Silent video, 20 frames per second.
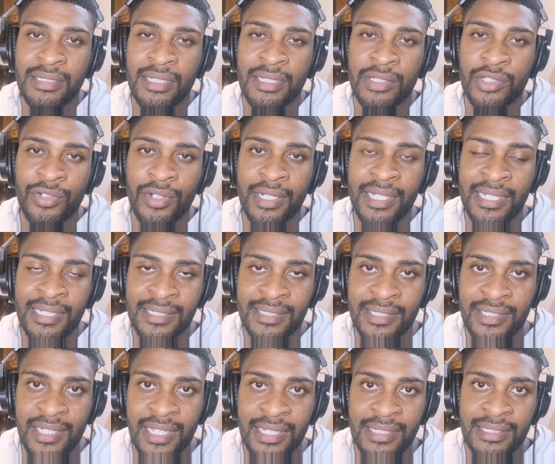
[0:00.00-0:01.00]
to try and
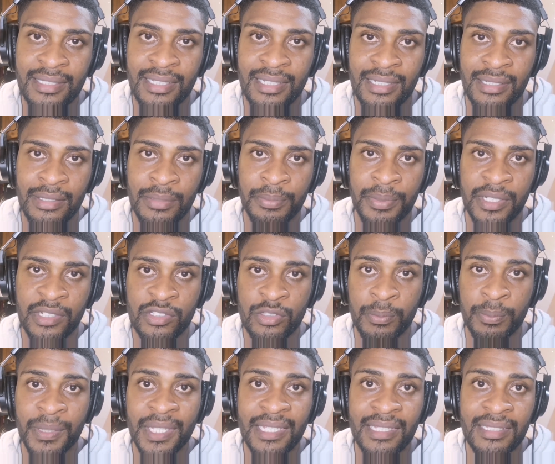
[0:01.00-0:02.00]
interject and bring
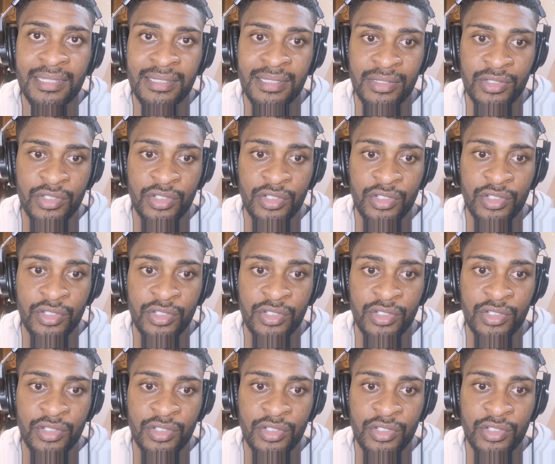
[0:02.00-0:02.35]
some peace